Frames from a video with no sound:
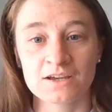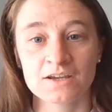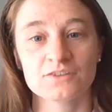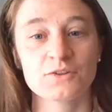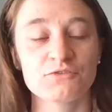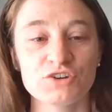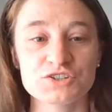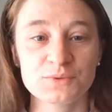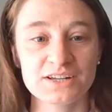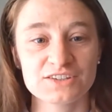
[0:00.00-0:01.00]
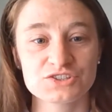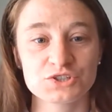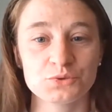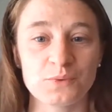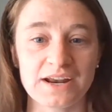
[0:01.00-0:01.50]
So the first one is
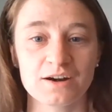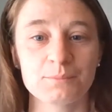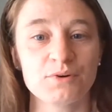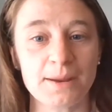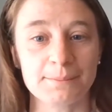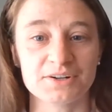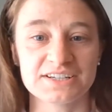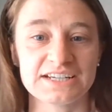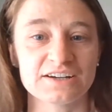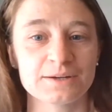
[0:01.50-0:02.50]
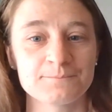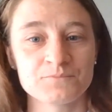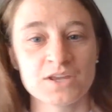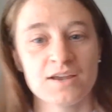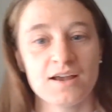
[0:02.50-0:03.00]
to wear proper gear.
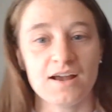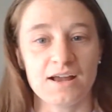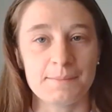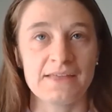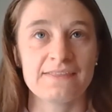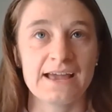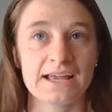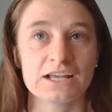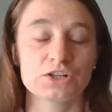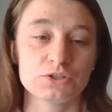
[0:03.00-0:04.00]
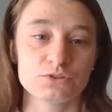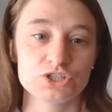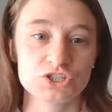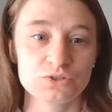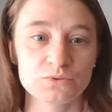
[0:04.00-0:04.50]
And that includes
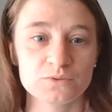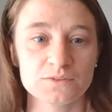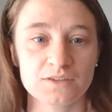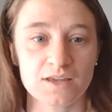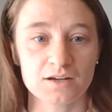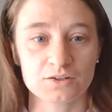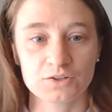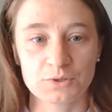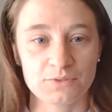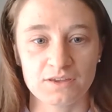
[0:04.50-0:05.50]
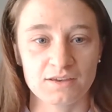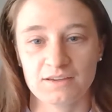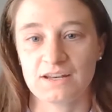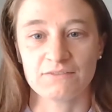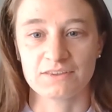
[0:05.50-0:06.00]
shoes, clothing,
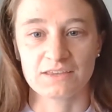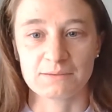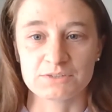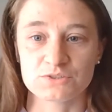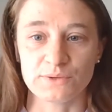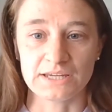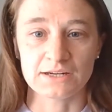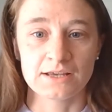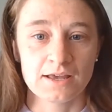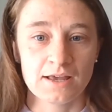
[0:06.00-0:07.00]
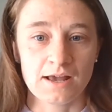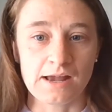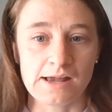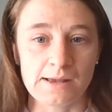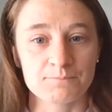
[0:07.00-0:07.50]
and everything in between.
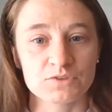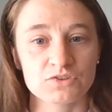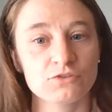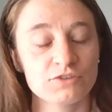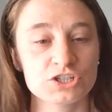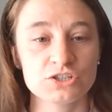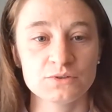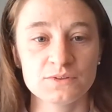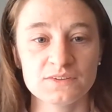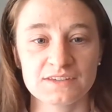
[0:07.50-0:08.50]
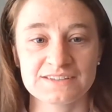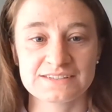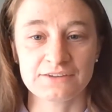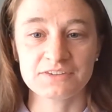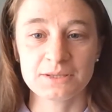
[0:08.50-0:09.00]
So for shoes, it's
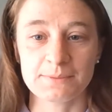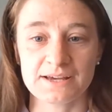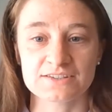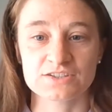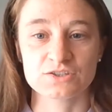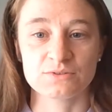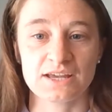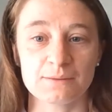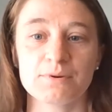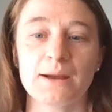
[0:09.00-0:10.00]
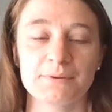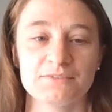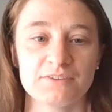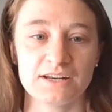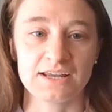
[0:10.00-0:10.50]
definitely best to get a proper
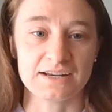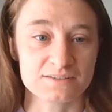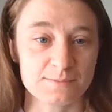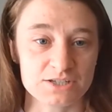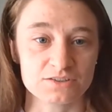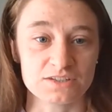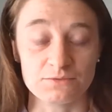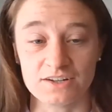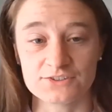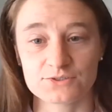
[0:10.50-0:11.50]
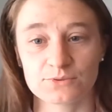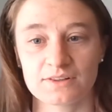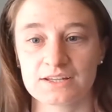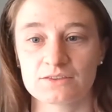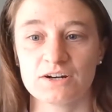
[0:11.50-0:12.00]
fitting at a specialty run store
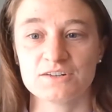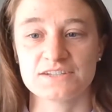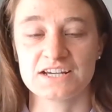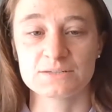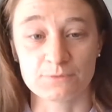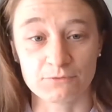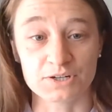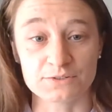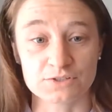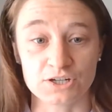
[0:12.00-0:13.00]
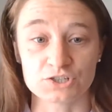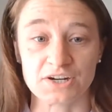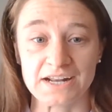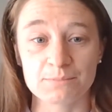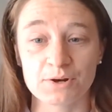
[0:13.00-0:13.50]
like the Runner's Edge before you start your
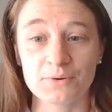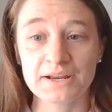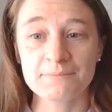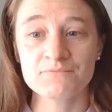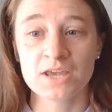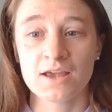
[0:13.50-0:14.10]
training program.